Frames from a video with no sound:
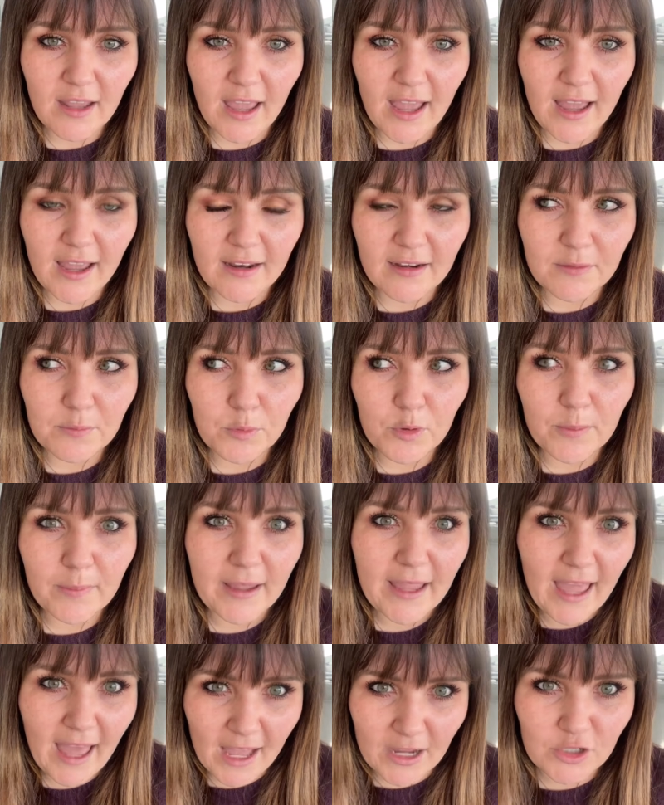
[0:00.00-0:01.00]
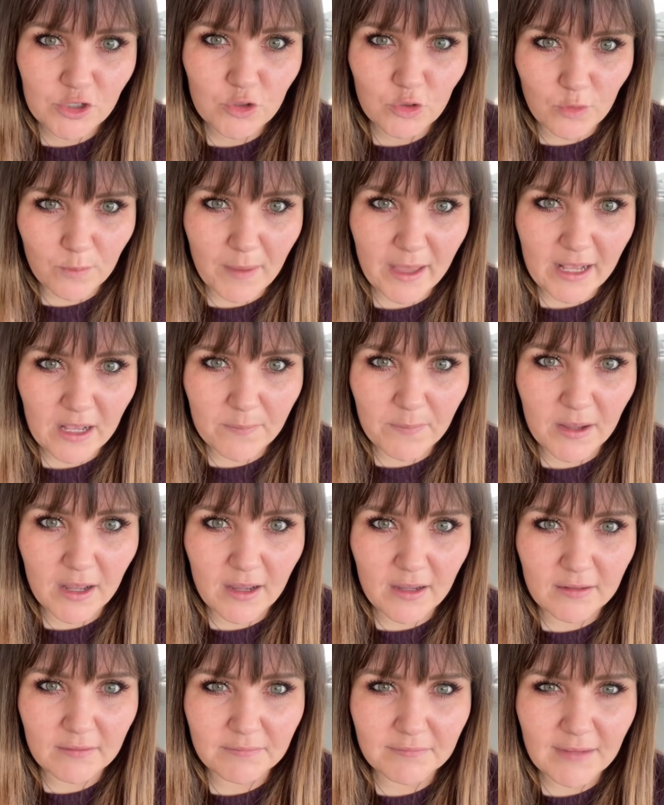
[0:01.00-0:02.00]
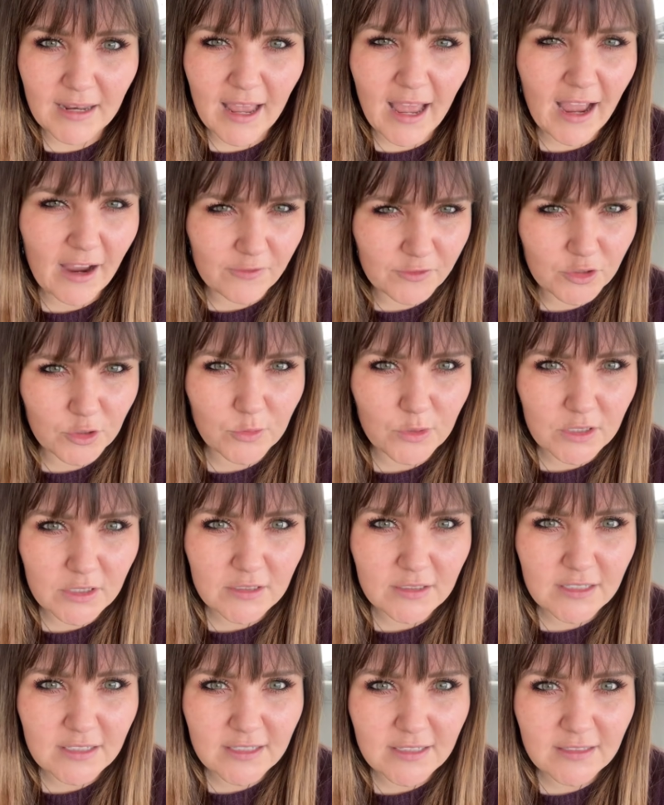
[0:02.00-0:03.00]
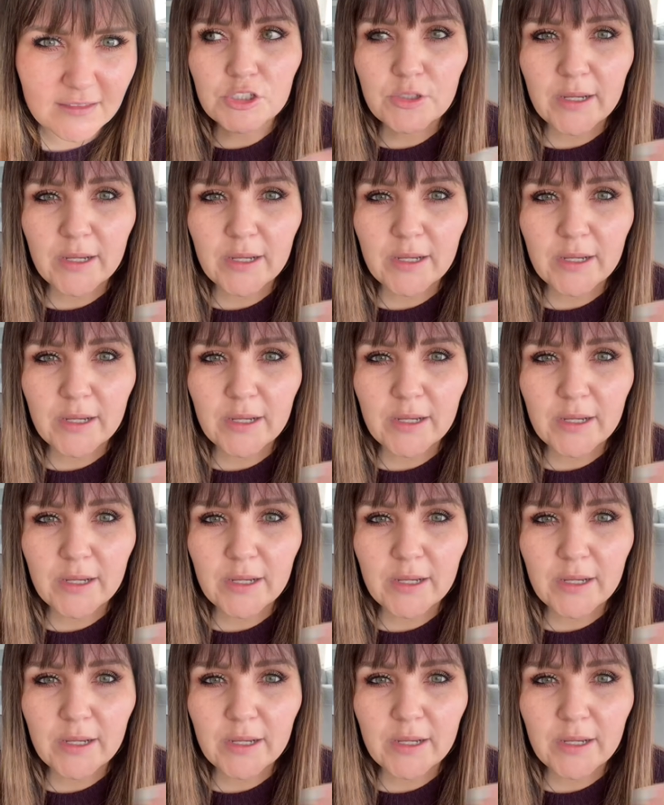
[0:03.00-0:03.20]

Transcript: and put my actual makeup on afterwards.